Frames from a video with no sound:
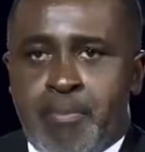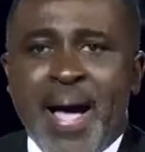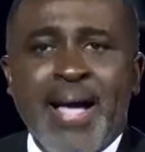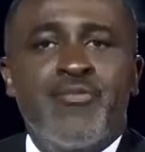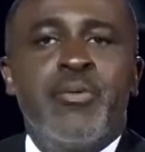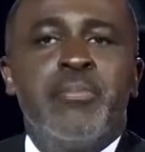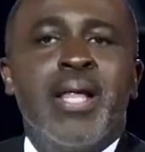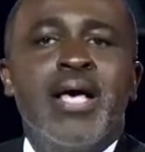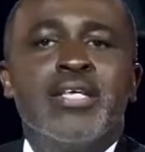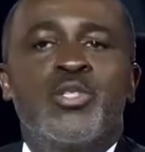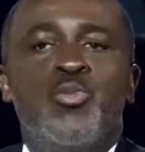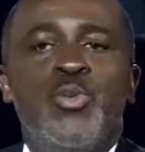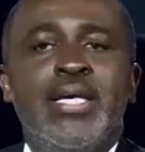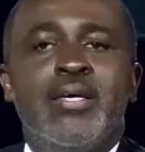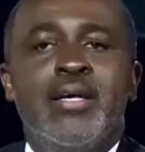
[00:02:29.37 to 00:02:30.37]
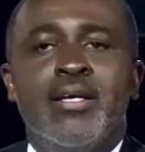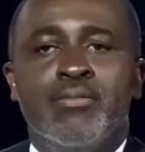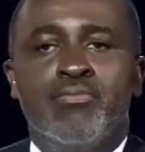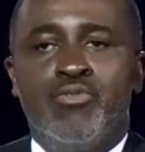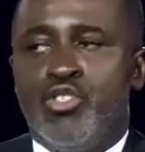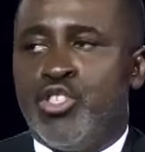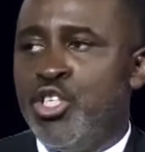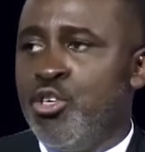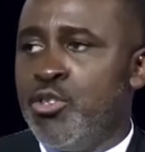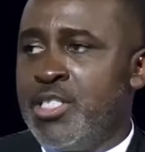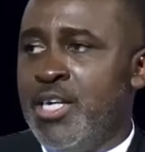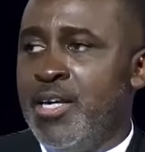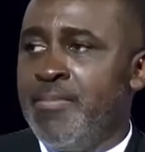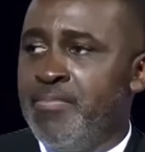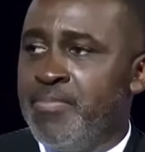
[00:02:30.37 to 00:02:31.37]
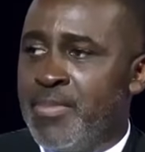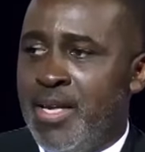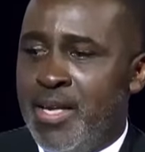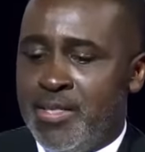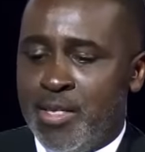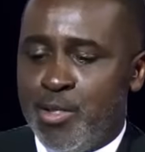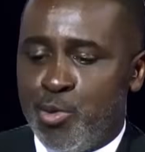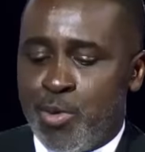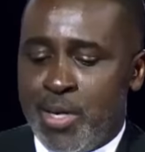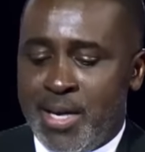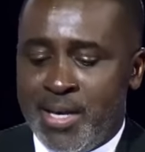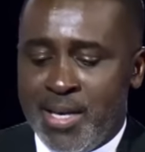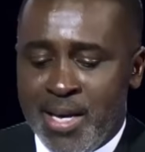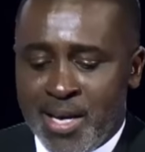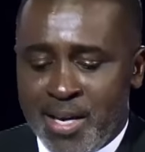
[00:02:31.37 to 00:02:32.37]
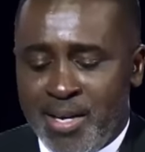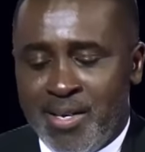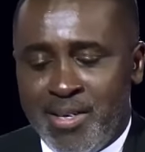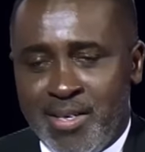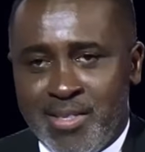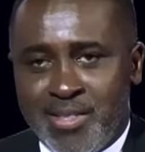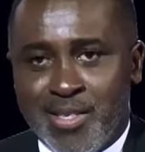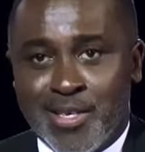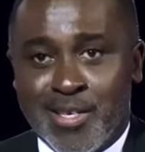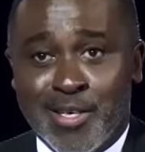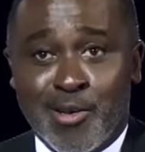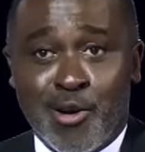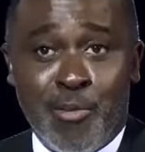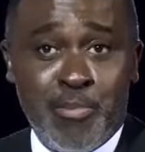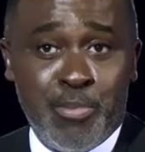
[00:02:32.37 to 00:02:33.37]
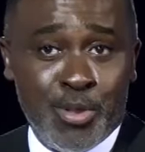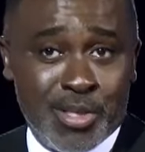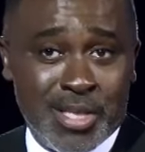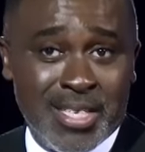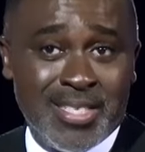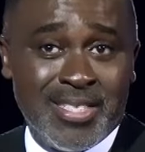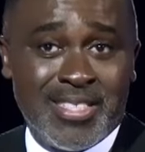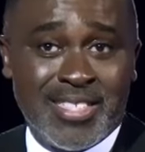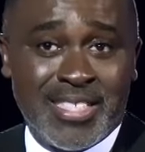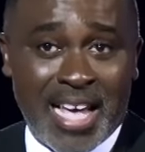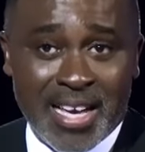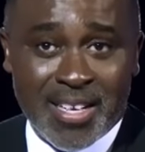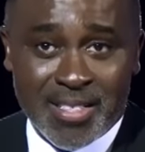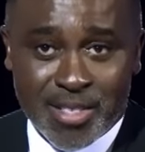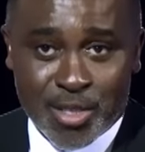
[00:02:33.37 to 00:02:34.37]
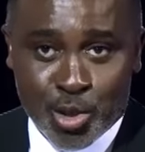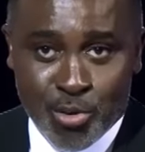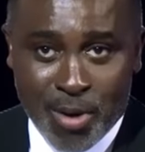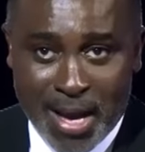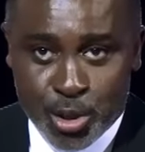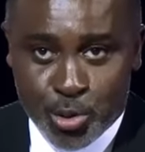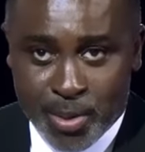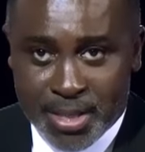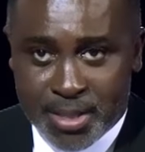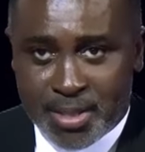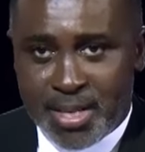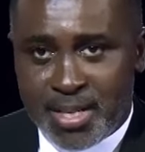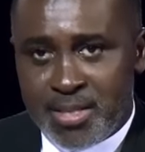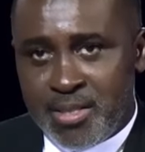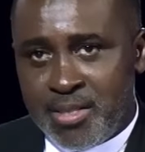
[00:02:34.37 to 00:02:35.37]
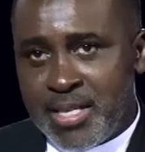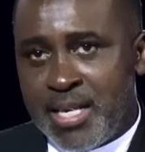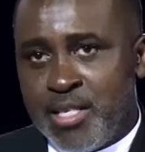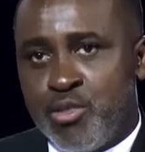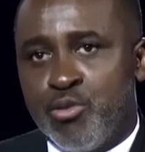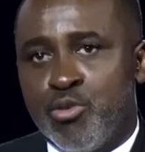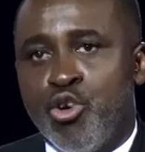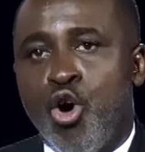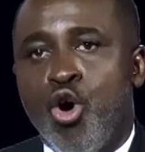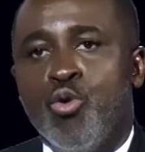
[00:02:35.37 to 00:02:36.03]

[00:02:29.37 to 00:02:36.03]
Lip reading: Back from last week, Chidozie Ezezwe is a computer science graduate and he decided to